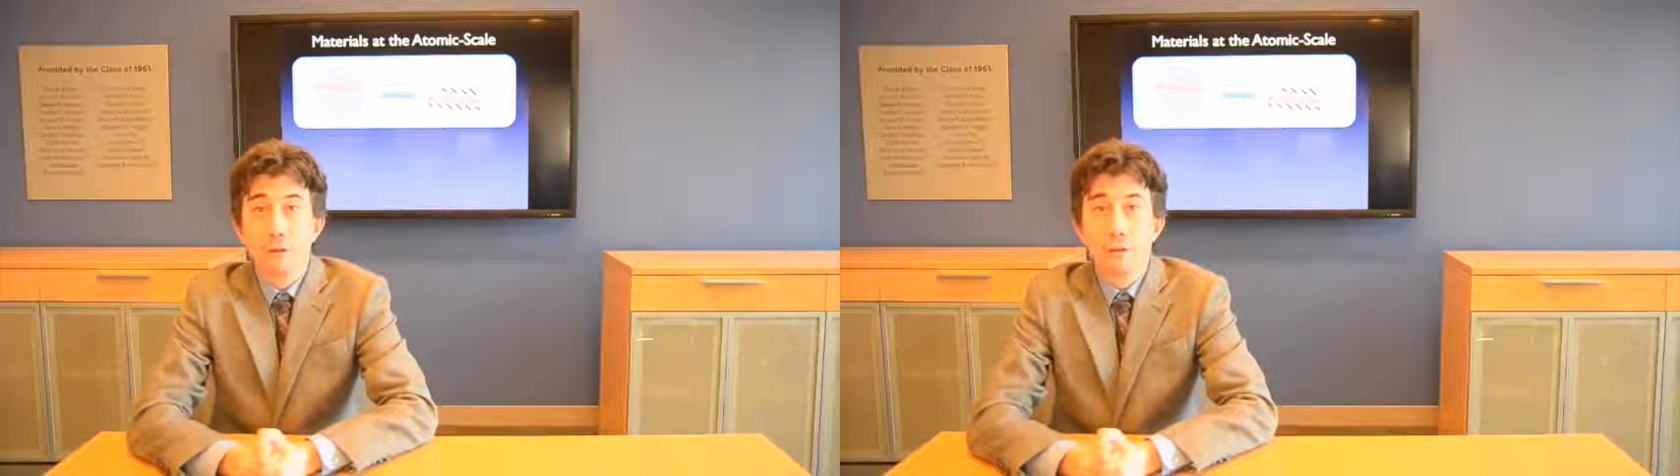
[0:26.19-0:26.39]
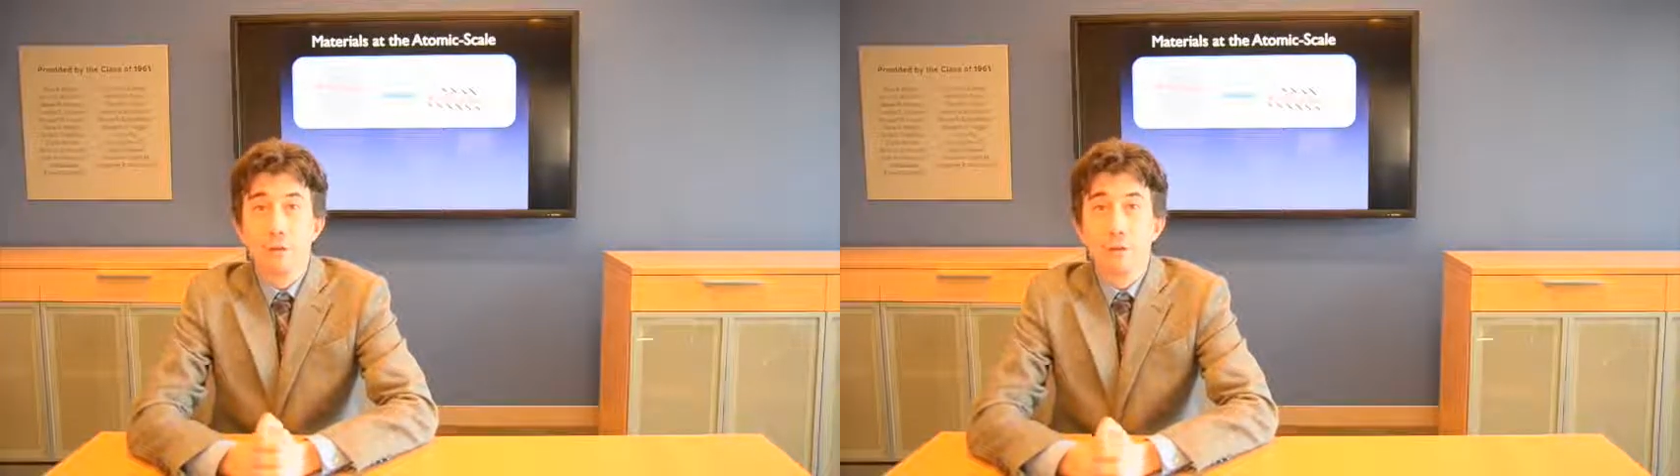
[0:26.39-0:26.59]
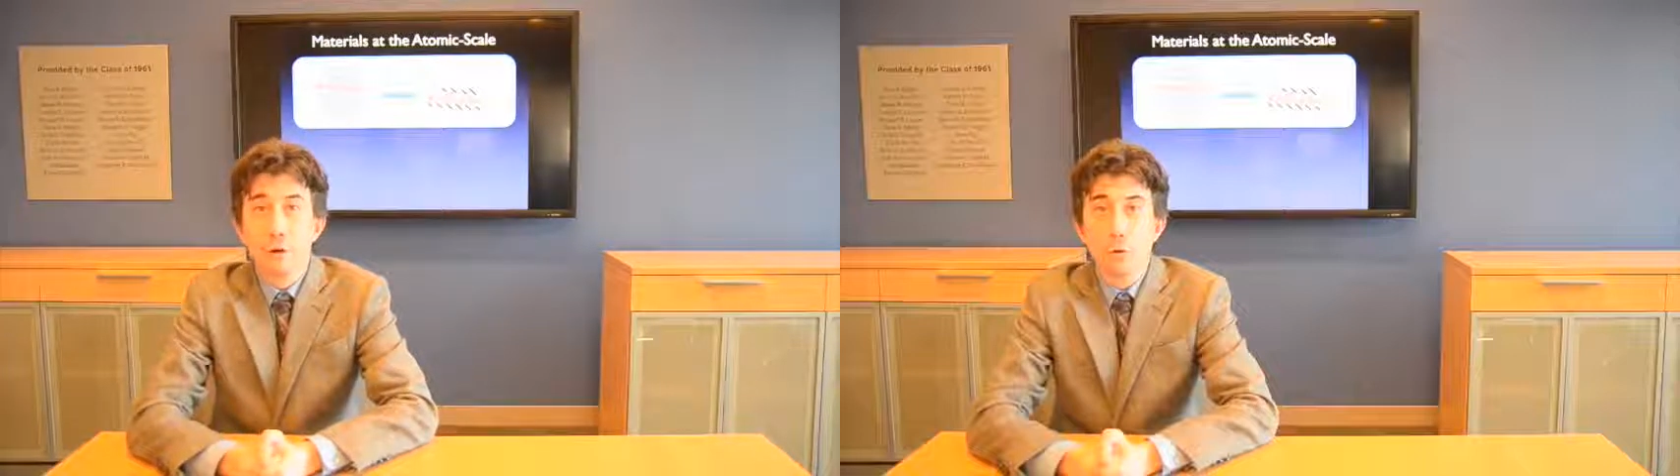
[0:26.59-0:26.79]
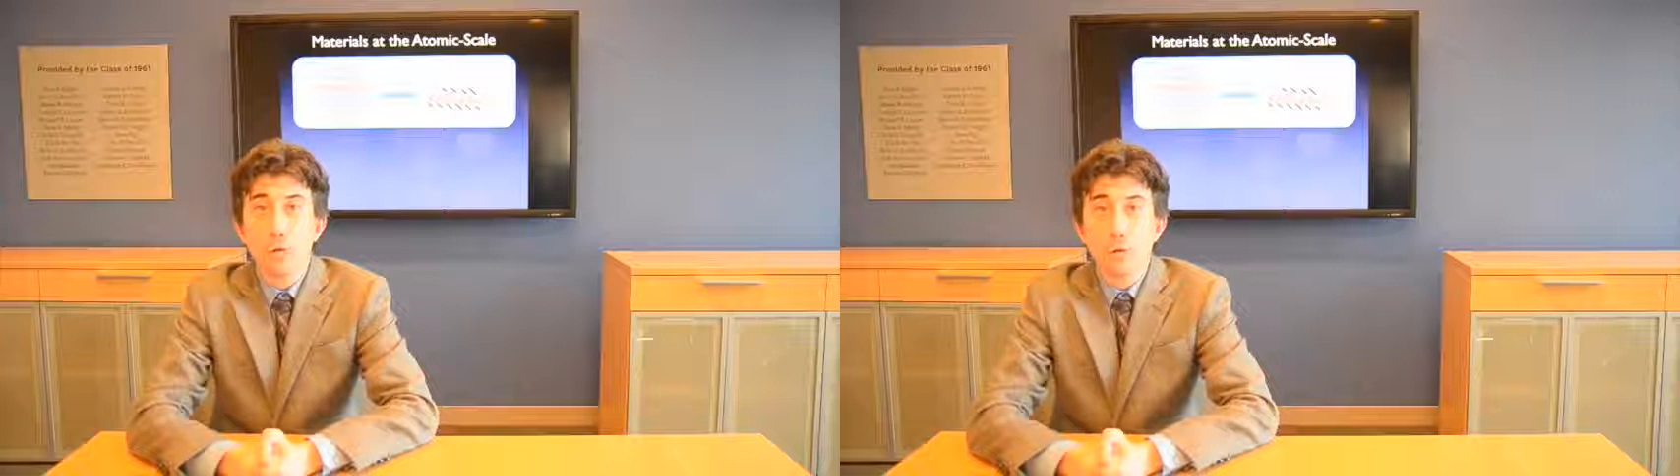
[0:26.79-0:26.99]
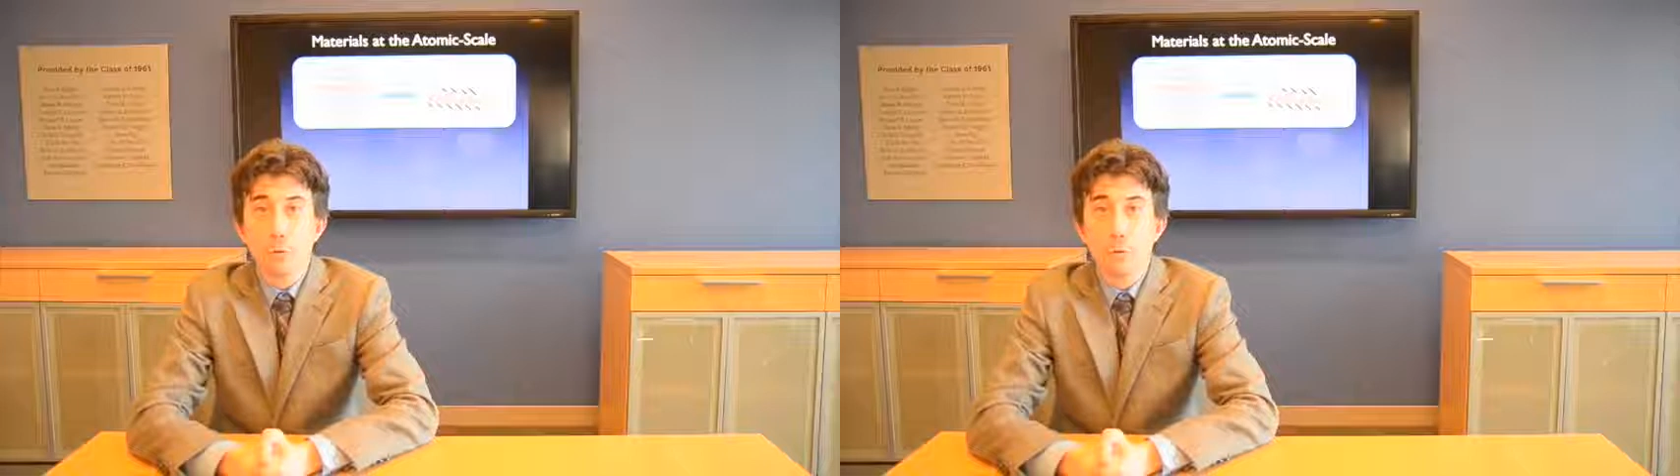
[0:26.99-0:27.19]
the
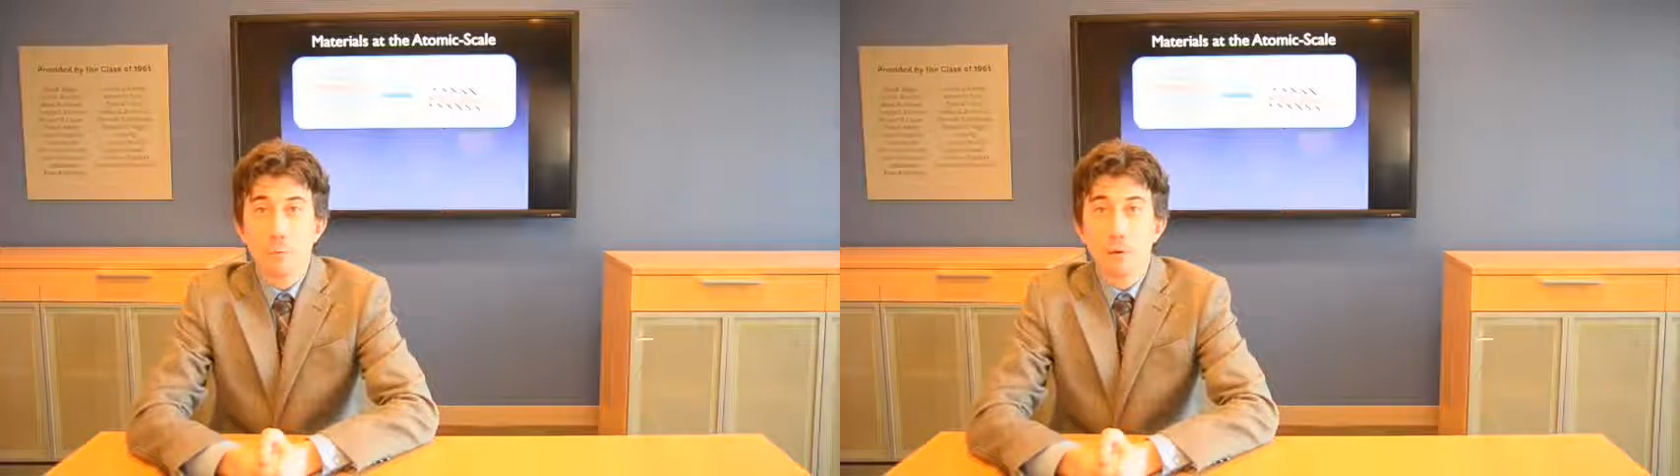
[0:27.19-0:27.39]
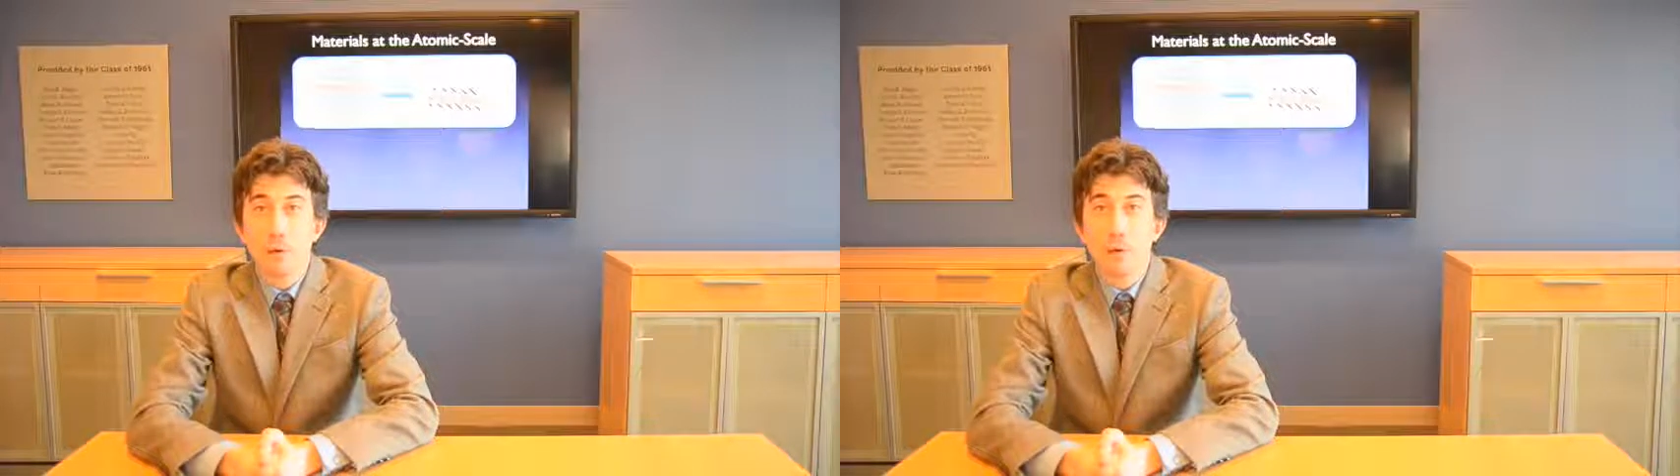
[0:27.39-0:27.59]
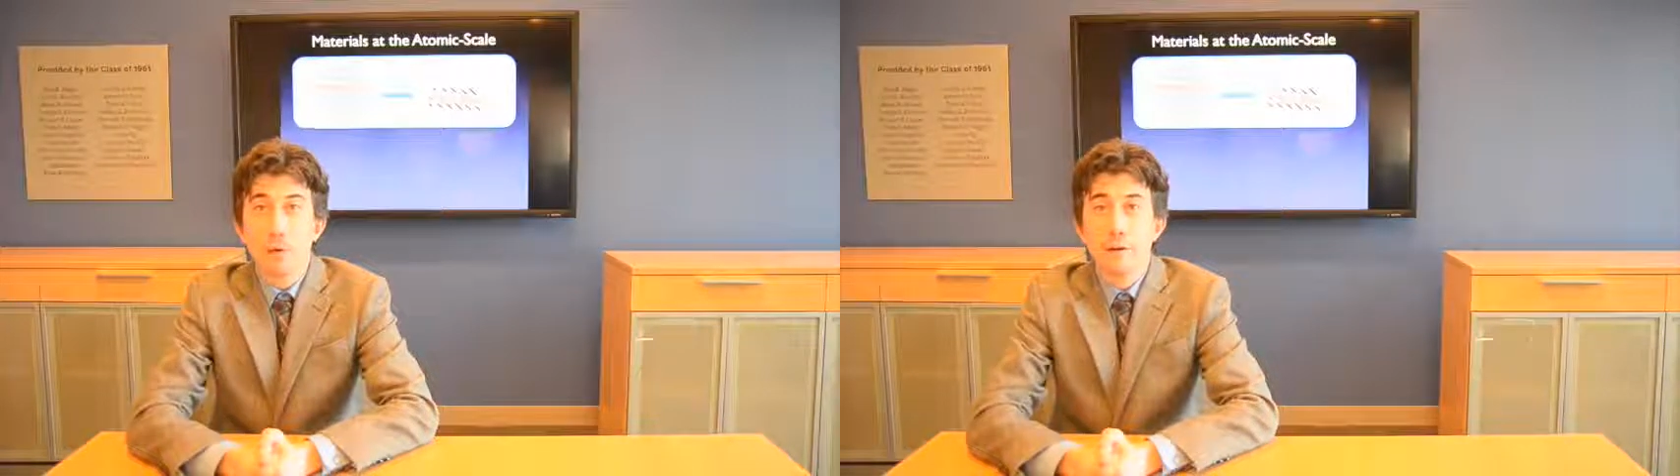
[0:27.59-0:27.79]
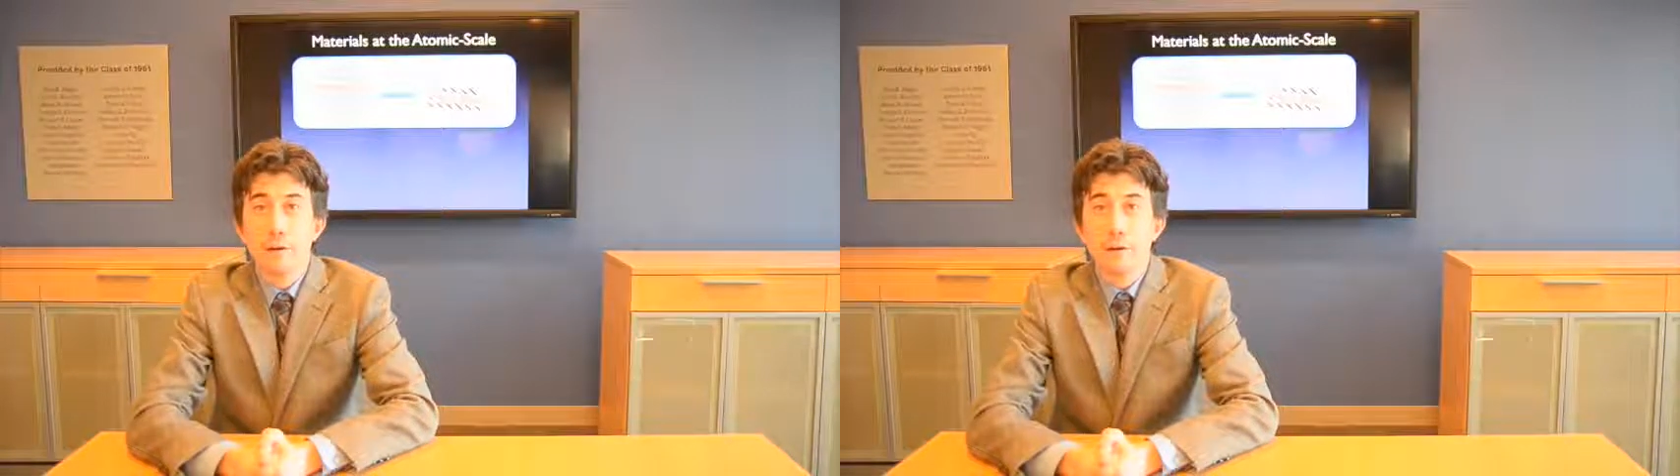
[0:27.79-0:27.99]
clothes that we wear,